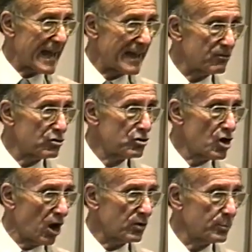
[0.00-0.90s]
and
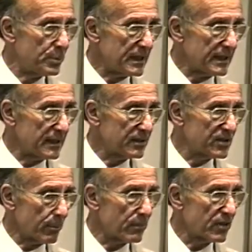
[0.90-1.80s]
not be
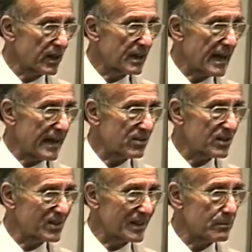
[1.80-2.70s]
something at the
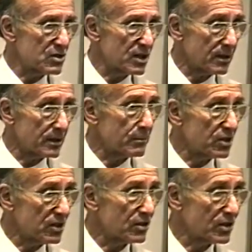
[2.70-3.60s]
same time and
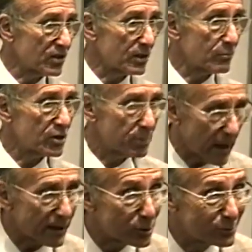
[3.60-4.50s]
in the same
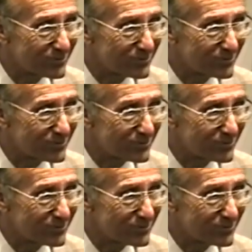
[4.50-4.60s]
respect.